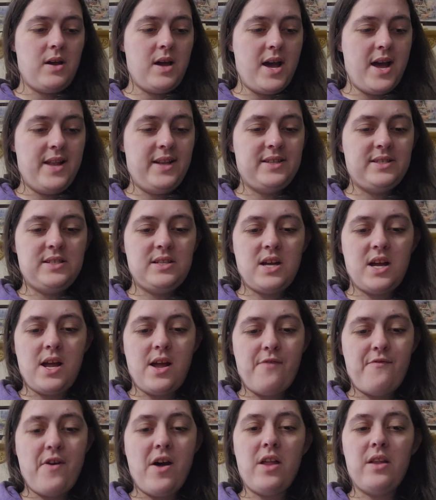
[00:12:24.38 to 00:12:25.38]
I just
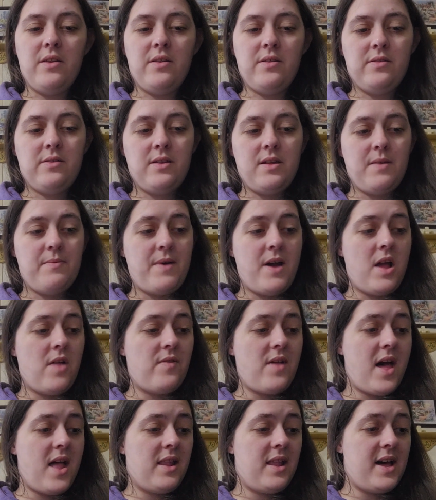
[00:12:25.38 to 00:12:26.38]
started. I found
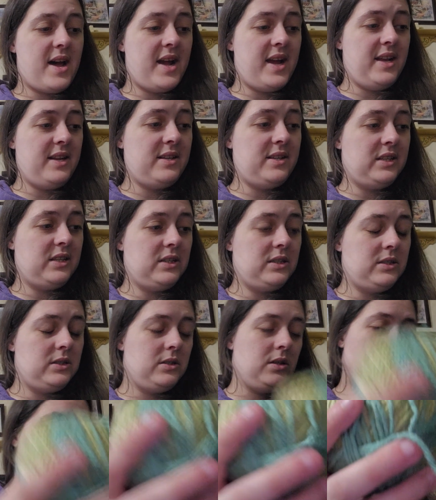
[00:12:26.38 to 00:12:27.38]
that I liked.
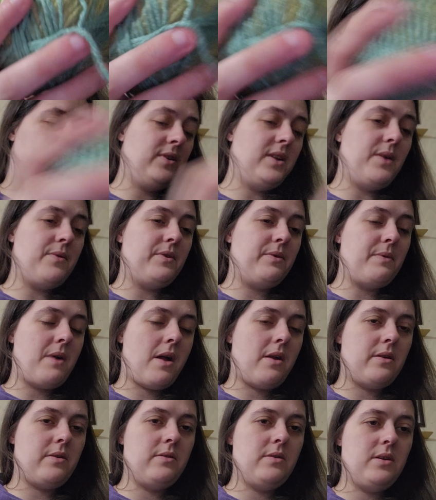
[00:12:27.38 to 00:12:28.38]
Well, not the
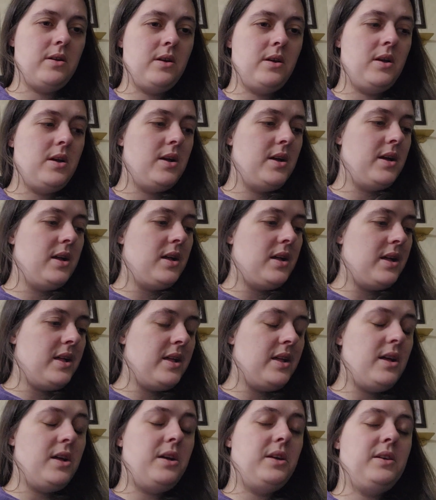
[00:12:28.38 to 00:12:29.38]
pattern.
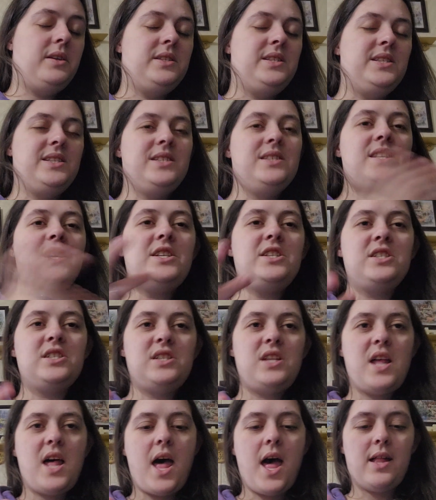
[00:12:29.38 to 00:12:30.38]
It's a
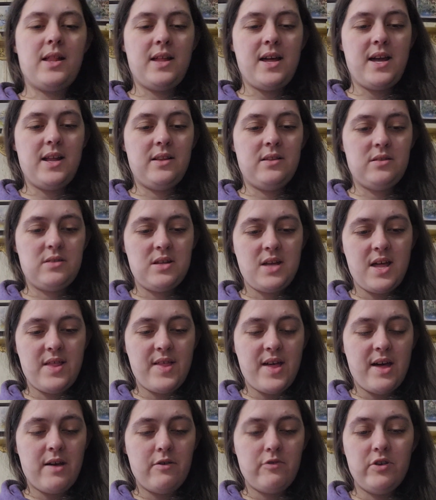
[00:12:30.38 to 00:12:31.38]
stitch that I liked. That I
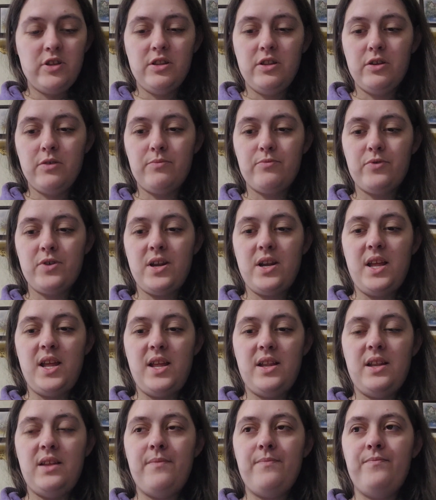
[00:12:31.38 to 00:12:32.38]
thought would look pretty
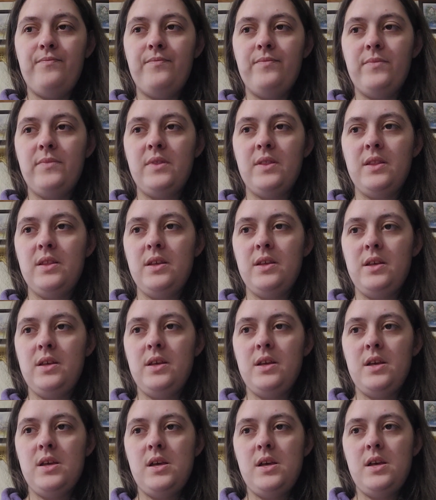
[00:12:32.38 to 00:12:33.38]
in it.
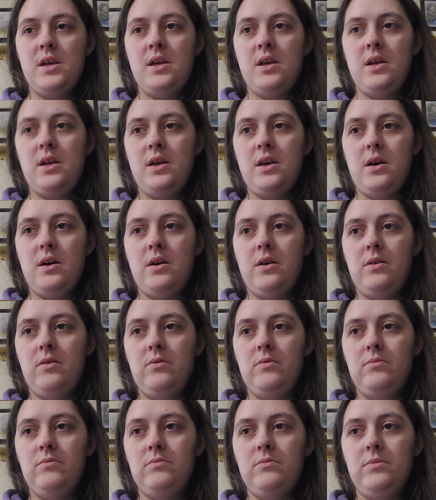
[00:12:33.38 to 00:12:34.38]

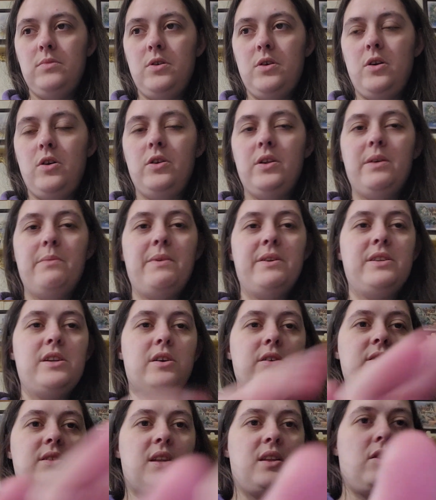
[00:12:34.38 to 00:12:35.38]
Hold up, my
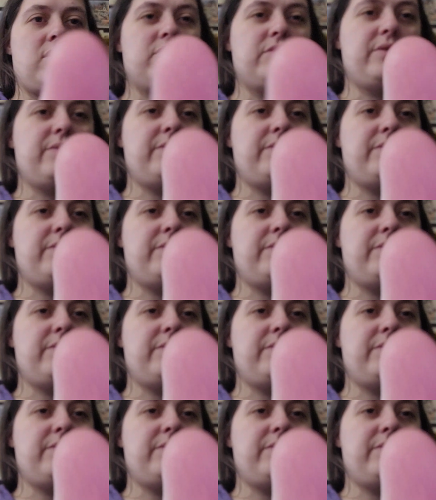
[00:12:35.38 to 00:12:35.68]
dog's gonna hold